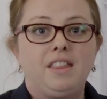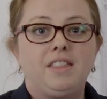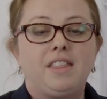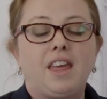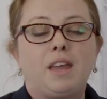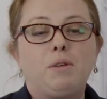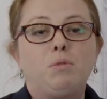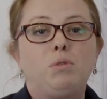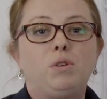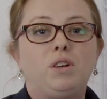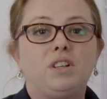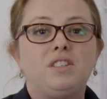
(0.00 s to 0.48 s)

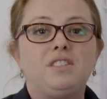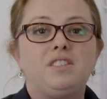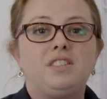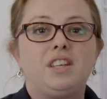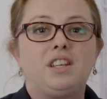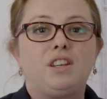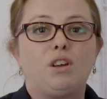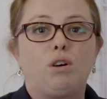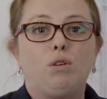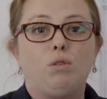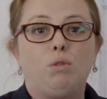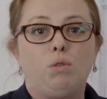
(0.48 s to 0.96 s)
They will
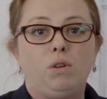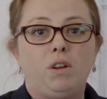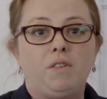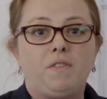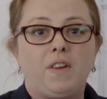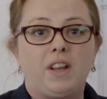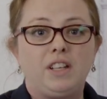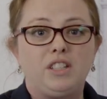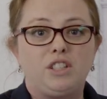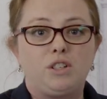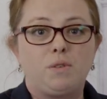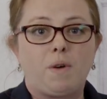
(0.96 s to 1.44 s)
consider all
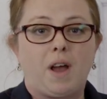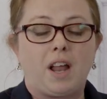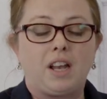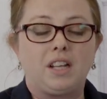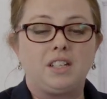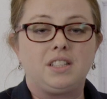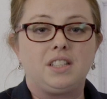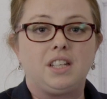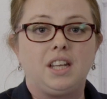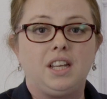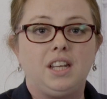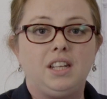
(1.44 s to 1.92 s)

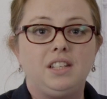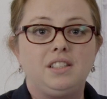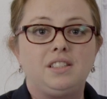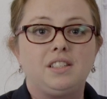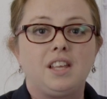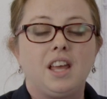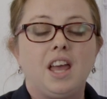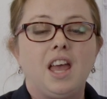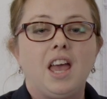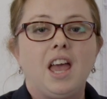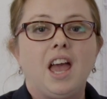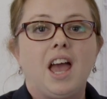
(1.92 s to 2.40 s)

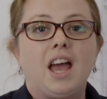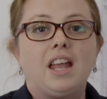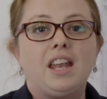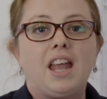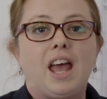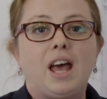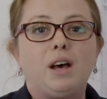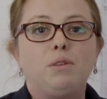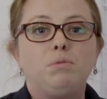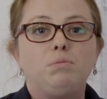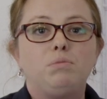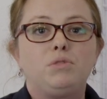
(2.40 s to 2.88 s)
eventualities and
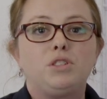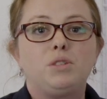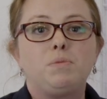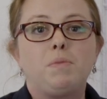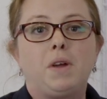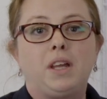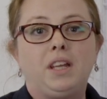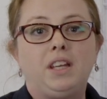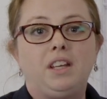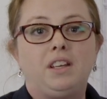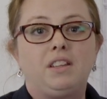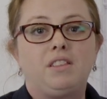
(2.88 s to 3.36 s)
help to
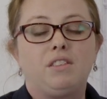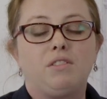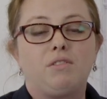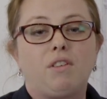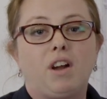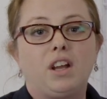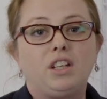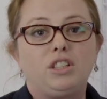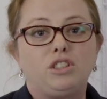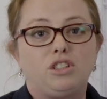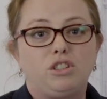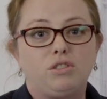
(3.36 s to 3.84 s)
make the
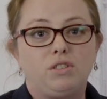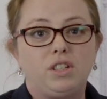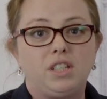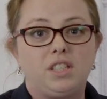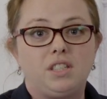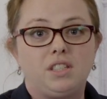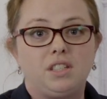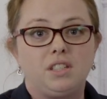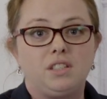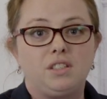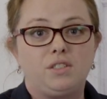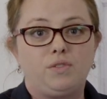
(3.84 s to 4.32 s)
right
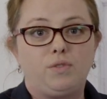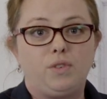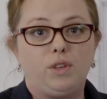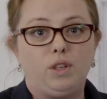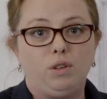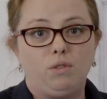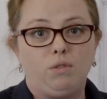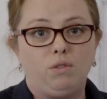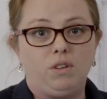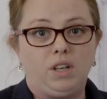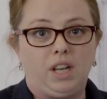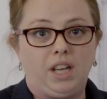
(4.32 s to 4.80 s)
choices for
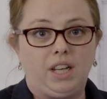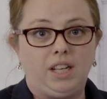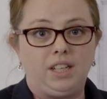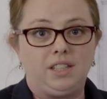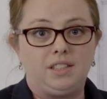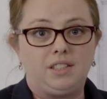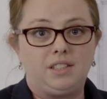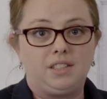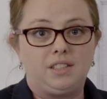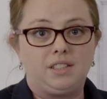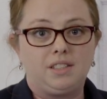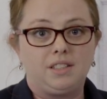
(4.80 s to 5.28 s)
your
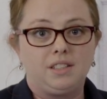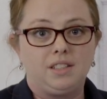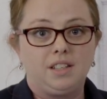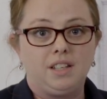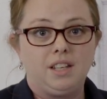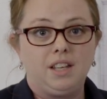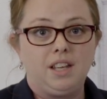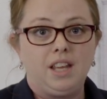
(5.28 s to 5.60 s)
needs.